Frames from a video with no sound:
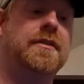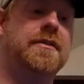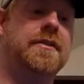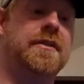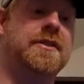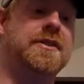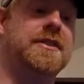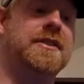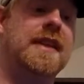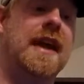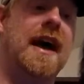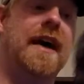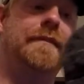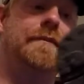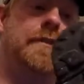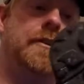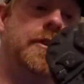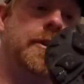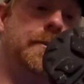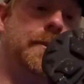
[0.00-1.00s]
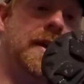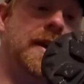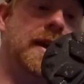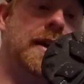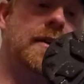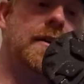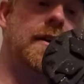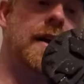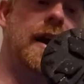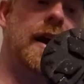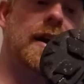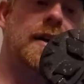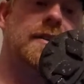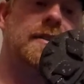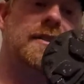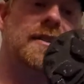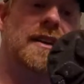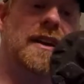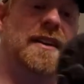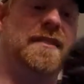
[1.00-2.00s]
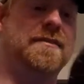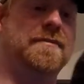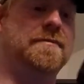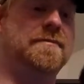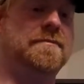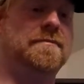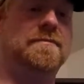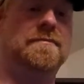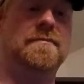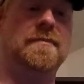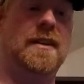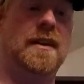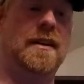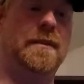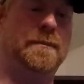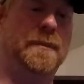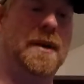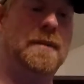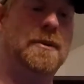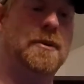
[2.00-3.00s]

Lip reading: there's not very many cracks. If maybe